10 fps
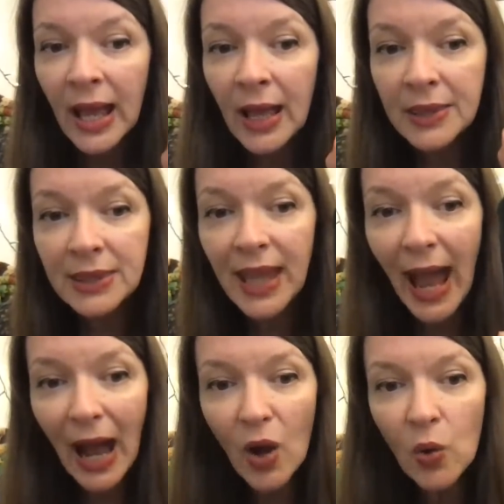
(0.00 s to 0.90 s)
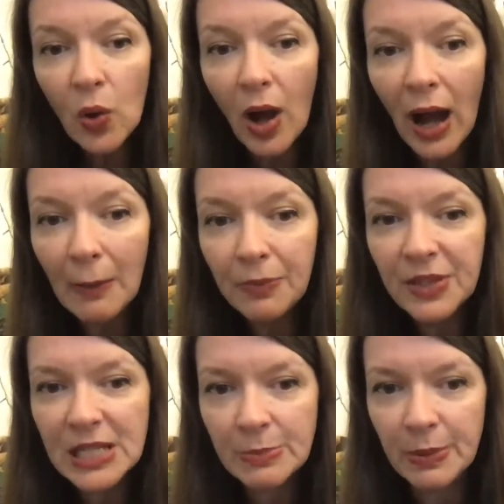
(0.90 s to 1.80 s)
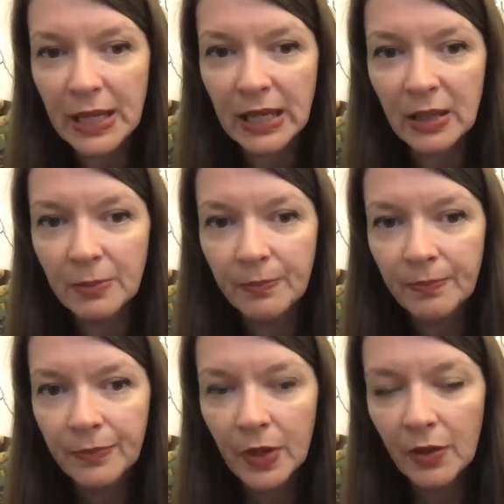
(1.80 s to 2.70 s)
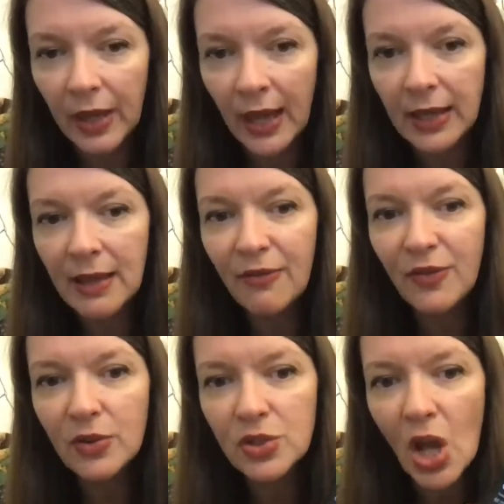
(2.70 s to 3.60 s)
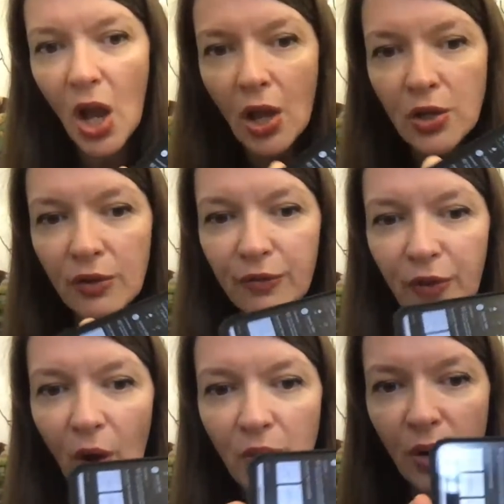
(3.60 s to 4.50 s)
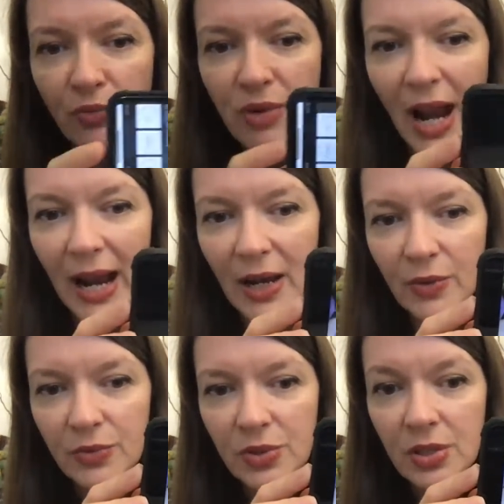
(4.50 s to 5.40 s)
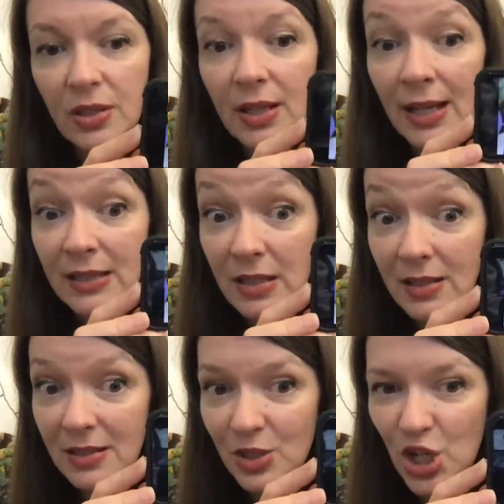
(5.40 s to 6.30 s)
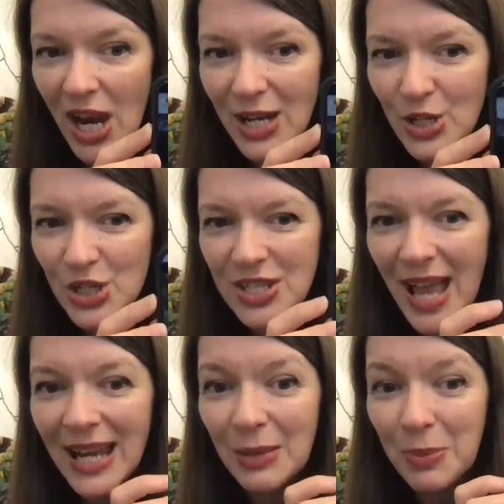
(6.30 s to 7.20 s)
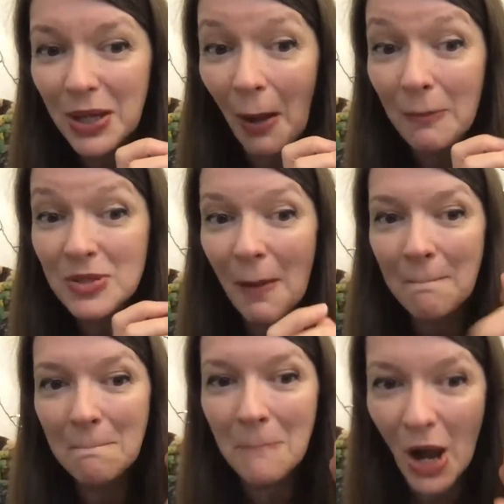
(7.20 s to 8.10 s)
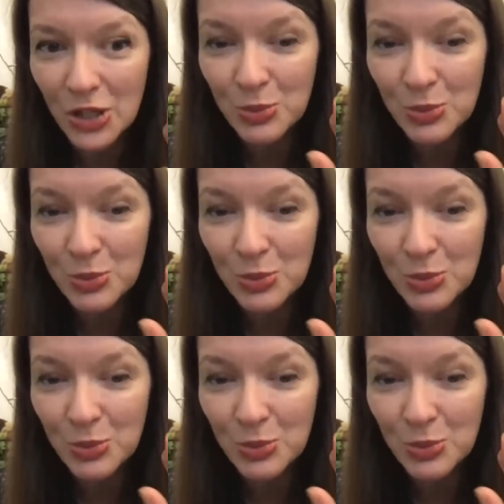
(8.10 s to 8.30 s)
now I'm this big. Okay, if you turn your phone around, it changes and it becomes much